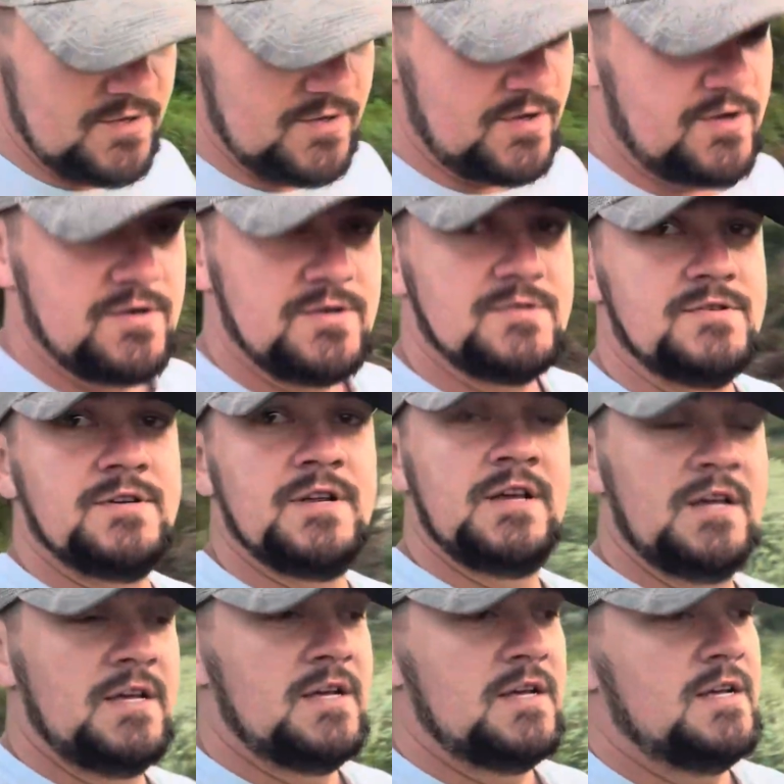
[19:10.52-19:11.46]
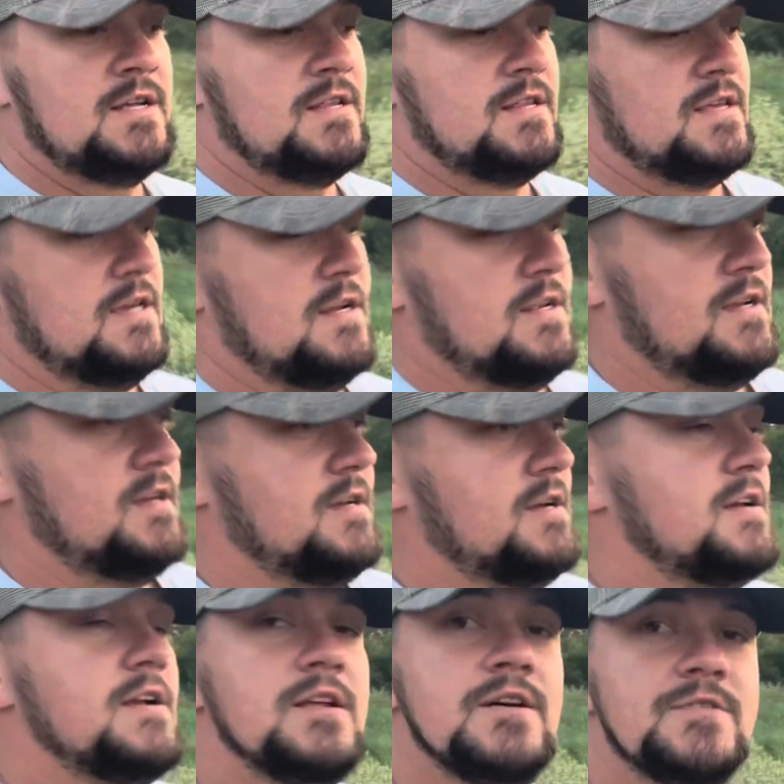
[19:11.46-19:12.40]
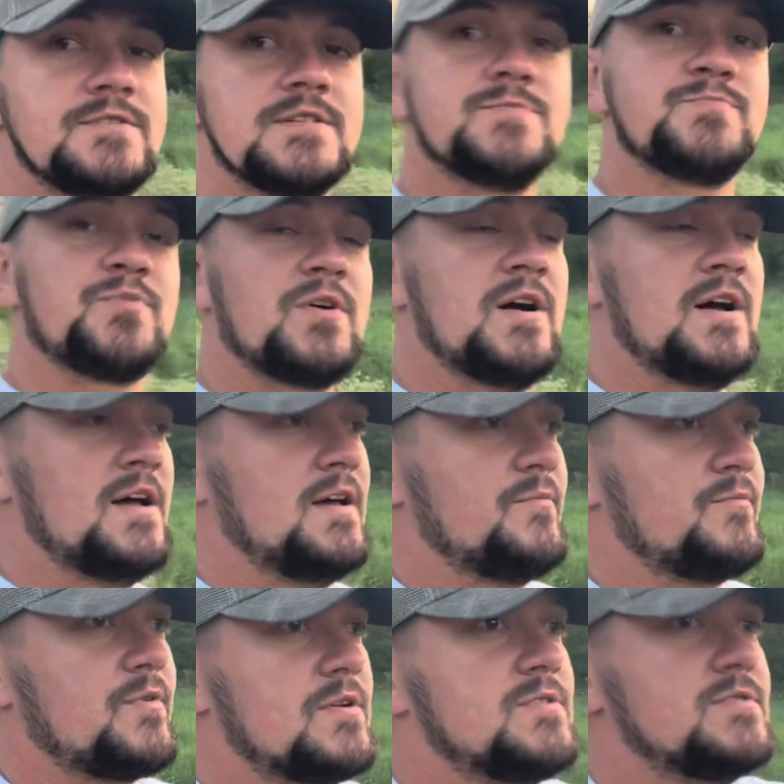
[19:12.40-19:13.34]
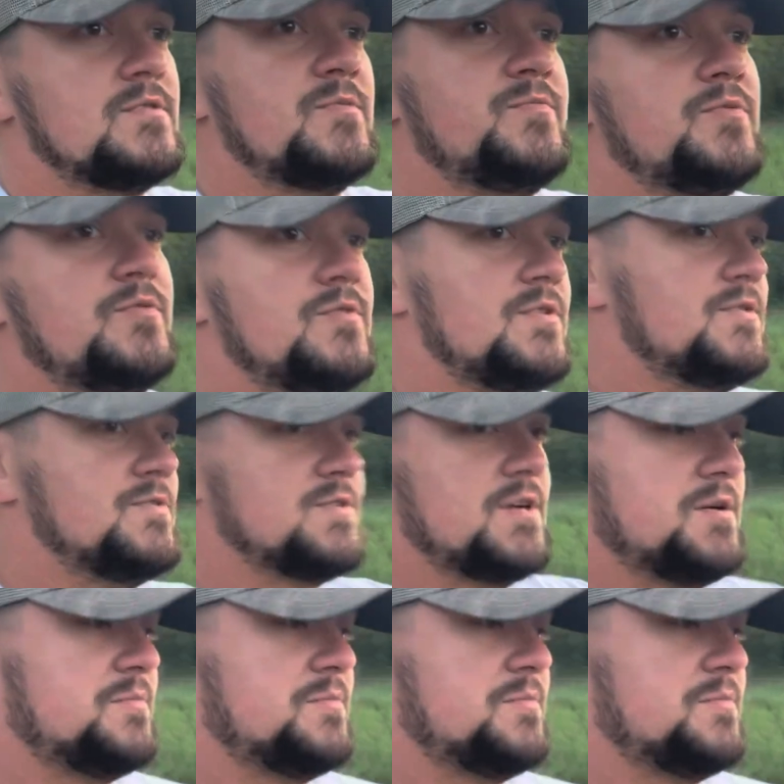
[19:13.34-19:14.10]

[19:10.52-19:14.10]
hard that it loses prime because it'll pull those air